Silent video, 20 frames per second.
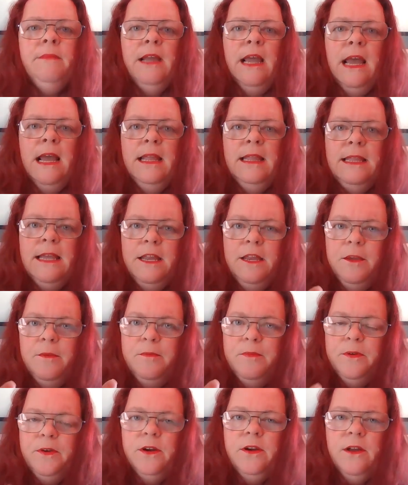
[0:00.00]
and then you
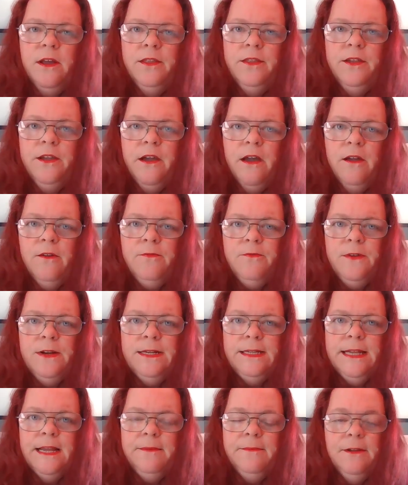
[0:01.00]
put it on the offering
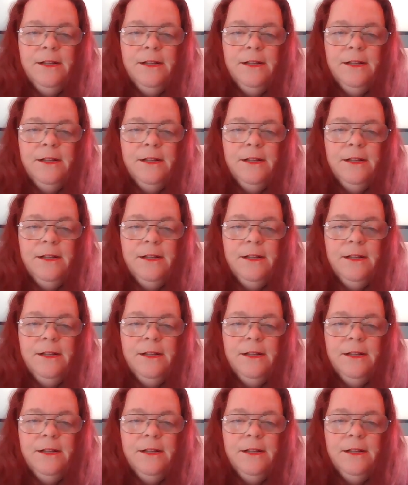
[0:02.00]
table.